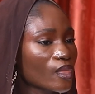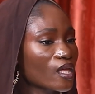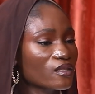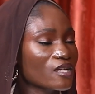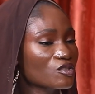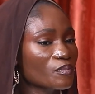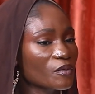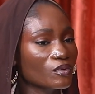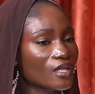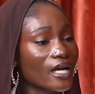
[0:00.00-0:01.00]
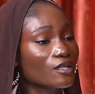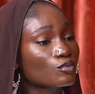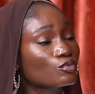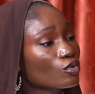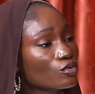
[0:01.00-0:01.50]
There are some people that I
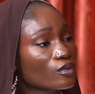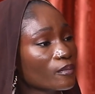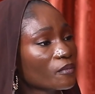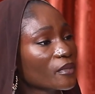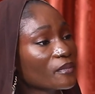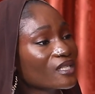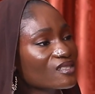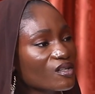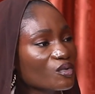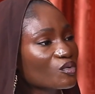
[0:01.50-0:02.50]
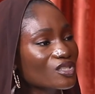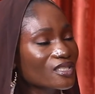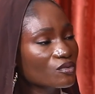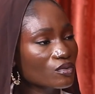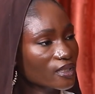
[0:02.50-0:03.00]
don't talk to about my mental health because
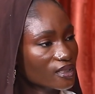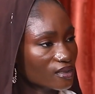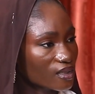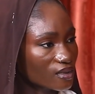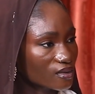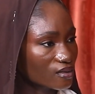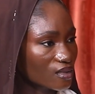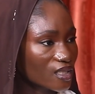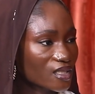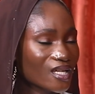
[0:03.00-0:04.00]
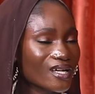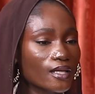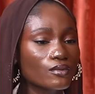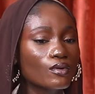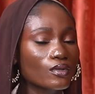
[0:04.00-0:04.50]
they don't understand and they
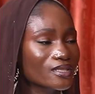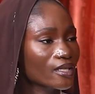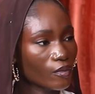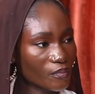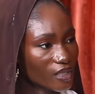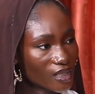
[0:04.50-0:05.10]
cannot help me,